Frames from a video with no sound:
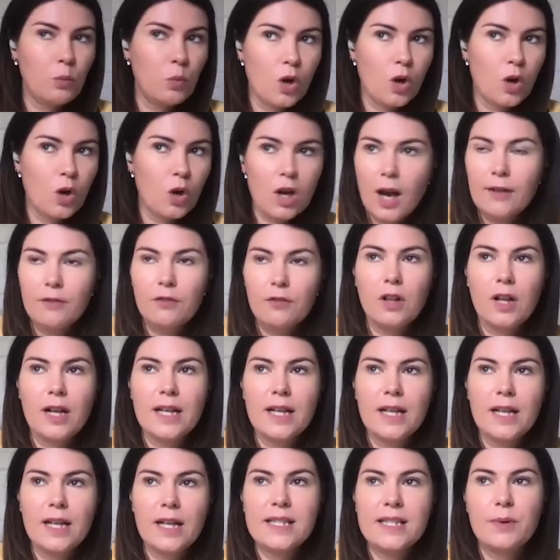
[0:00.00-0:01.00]
What kind of
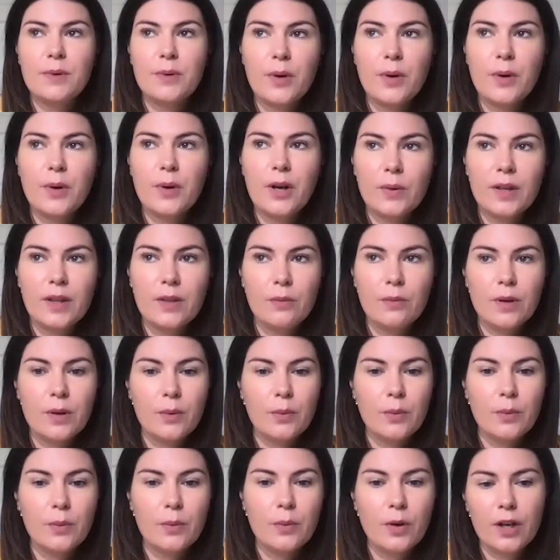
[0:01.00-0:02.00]
clients do we work with?
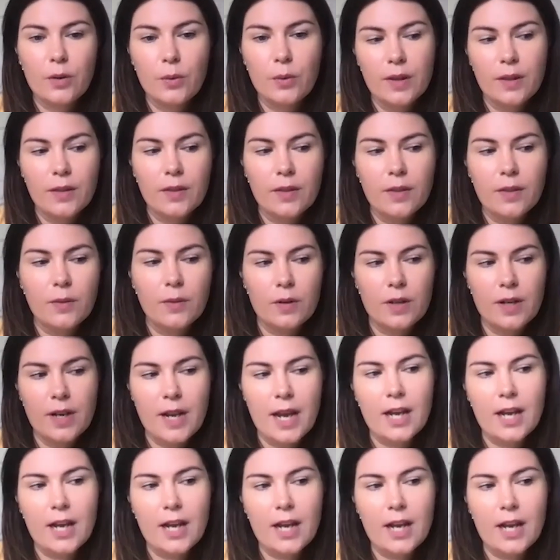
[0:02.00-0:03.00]
We work with
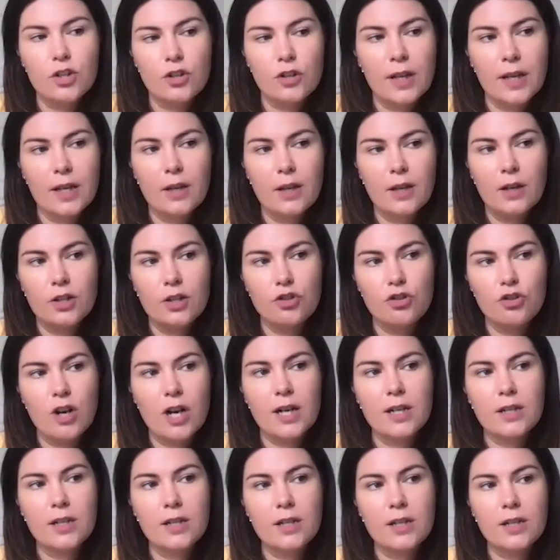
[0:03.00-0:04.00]
naturally
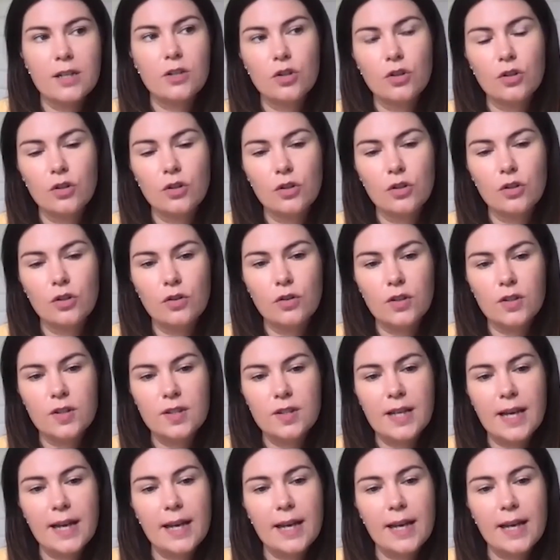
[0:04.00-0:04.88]
attracted to the